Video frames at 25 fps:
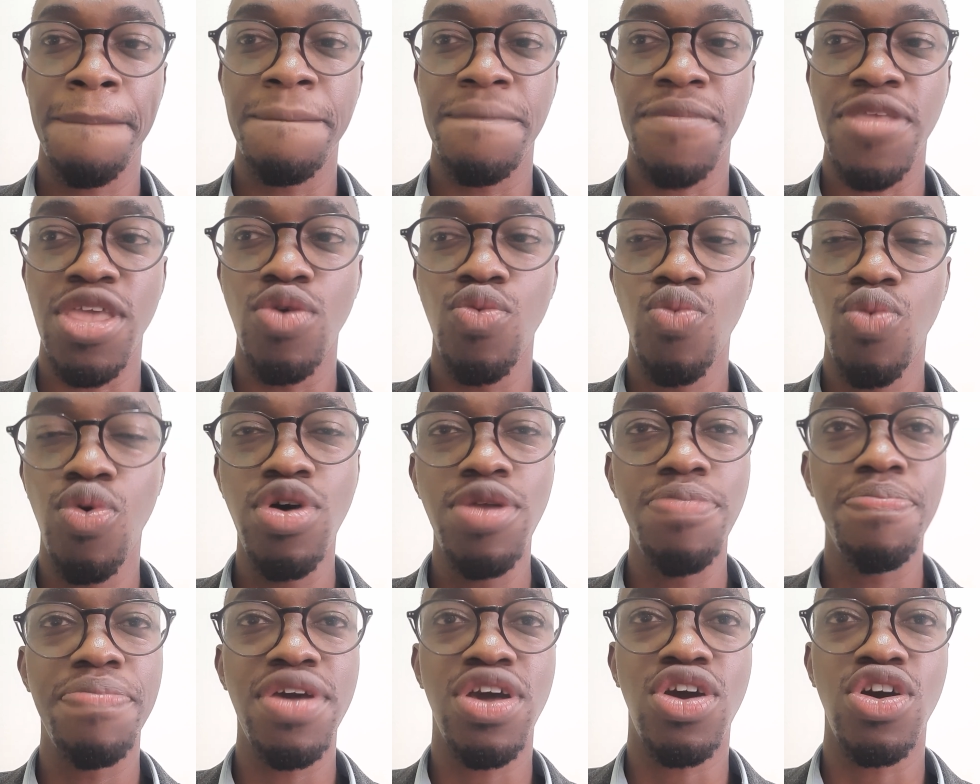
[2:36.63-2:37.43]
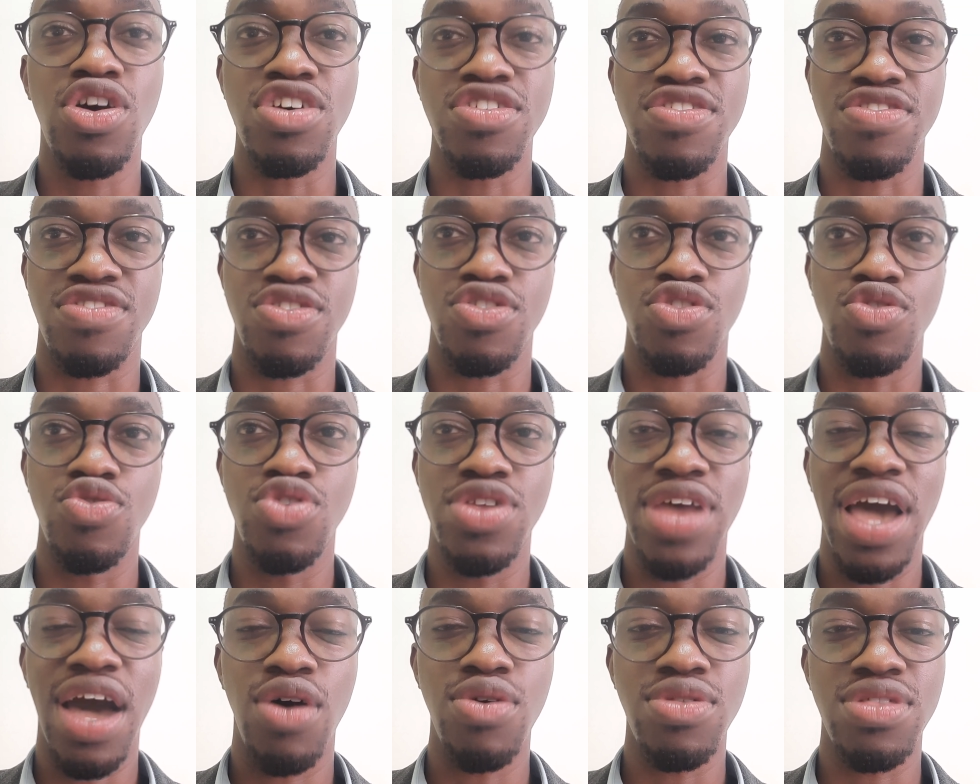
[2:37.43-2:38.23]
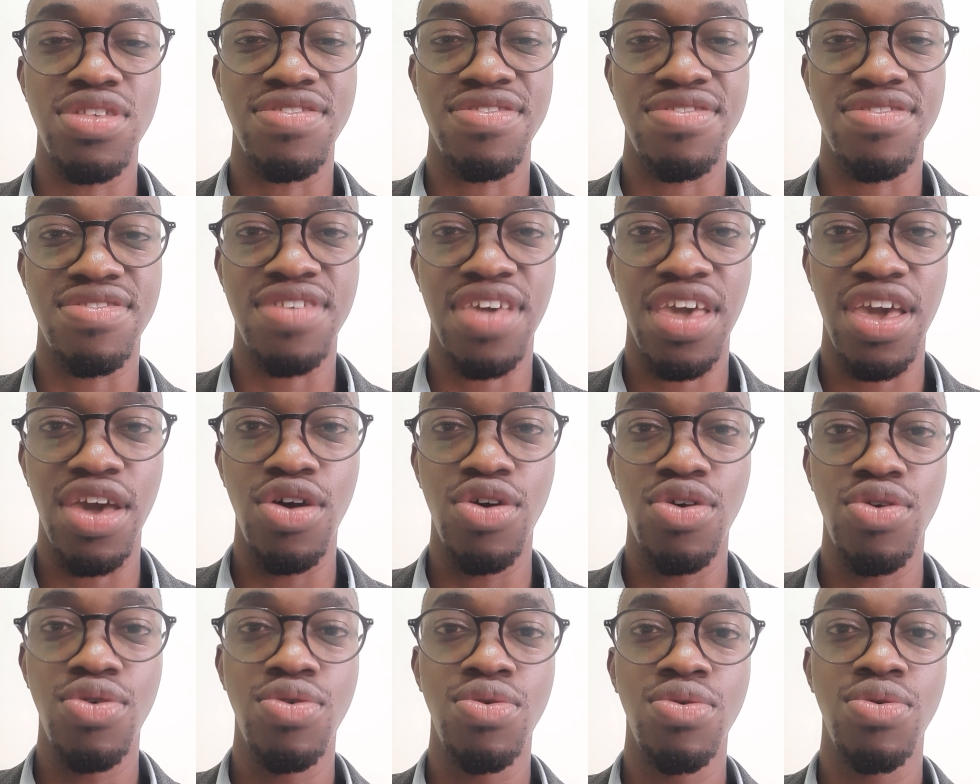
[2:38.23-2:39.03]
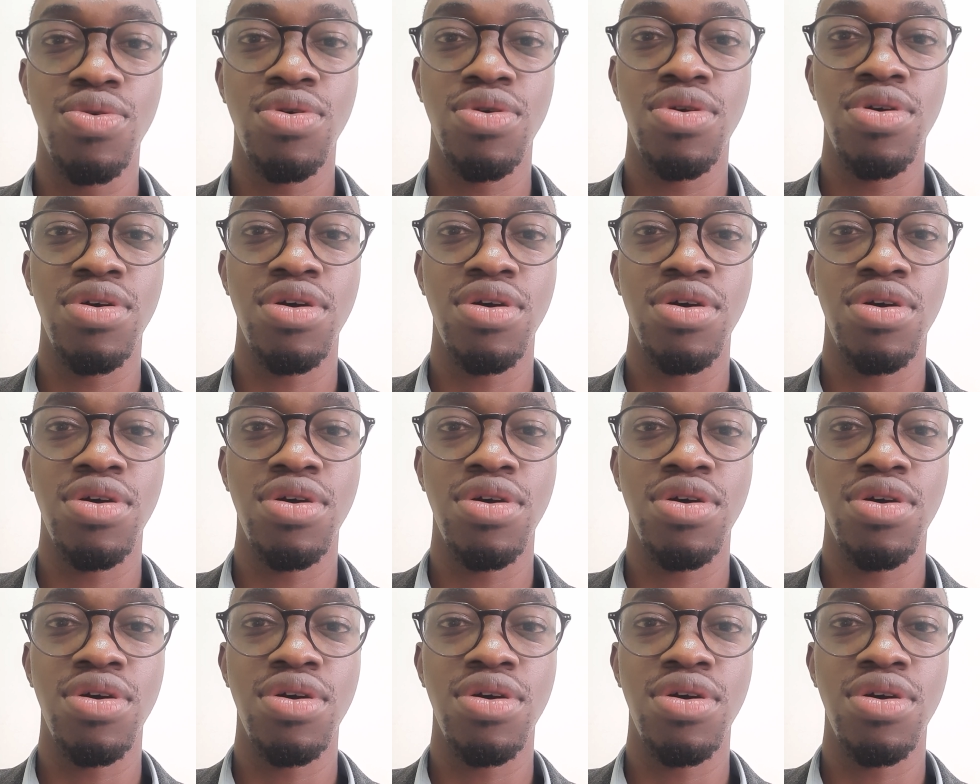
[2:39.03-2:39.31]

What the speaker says: You would, because you doubt the skill